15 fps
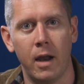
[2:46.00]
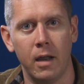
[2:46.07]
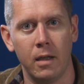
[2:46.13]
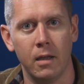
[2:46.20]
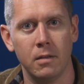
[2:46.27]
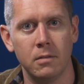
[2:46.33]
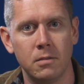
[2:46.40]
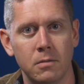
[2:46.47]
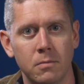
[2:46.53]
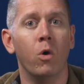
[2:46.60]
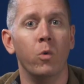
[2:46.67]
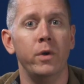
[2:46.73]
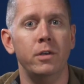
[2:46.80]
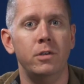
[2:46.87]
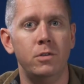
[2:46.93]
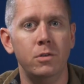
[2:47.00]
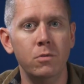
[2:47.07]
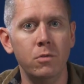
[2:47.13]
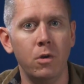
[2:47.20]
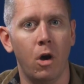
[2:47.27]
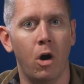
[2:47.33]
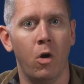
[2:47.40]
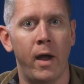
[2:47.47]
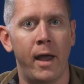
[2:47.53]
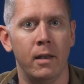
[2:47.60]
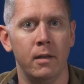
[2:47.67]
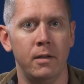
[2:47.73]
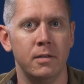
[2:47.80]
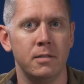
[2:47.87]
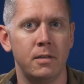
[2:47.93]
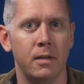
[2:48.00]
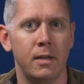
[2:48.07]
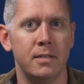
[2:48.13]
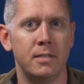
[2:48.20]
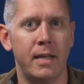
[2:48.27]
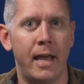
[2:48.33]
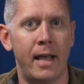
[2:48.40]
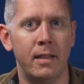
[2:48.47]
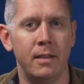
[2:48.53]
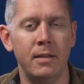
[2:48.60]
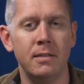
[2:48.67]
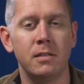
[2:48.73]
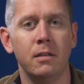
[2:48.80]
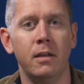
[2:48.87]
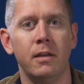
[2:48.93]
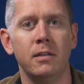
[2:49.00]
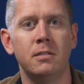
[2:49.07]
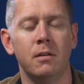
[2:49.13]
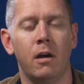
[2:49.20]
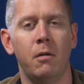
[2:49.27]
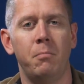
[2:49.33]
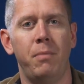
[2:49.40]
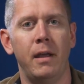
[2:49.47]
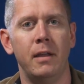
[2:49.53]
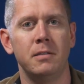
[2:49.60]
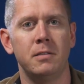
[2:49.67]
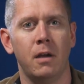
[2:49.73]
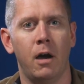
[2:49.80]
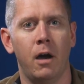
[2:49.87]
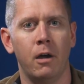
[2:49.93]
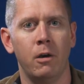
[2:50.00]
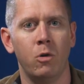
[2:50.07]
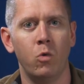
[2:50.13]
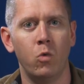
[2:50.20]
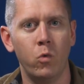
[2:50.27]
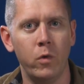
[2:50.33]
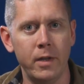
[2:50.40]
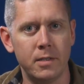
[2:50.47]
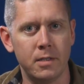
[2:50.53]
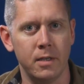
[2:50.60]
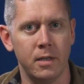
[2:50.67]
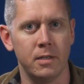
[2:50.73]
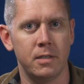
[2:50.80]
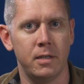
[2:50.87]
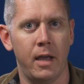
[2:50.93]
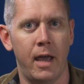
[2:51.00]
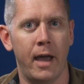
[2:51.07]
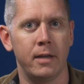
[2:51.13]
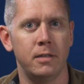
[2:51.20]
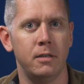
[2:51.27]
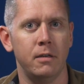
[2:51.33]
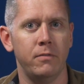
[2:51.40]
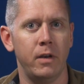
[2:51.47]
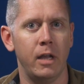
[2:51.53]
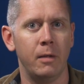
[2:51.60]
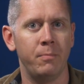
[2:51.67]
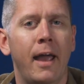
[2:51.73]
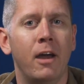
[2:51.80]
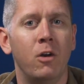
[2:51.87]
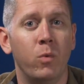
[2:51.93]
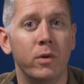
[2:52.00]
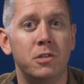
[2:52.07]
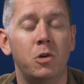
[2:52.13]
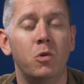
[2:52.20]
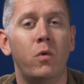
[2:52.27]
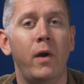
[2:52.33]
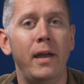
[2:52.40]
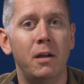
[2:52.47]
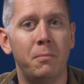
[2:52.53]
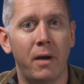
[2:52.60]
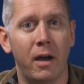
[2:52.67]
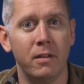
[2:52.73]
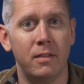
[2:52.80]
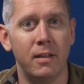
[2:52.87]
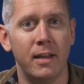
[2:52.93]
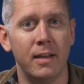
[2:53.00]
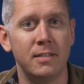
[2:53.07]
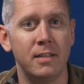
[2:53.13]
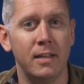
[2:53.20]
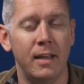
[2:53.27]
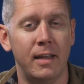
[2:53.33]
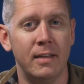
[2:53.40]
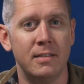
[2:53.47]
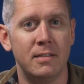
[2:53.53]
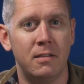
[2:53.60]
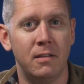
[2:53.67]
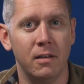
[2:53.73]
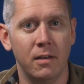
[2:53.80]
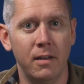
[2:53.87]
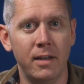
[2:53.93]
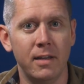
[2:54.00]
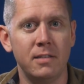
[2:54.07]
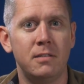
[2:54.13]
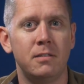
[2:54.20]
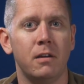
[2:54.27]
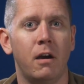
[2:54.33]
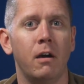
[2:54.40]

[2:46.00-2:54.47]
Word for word: audience. What we do know, at least, is that these lists are based on recent activity. And what's great about this is the lists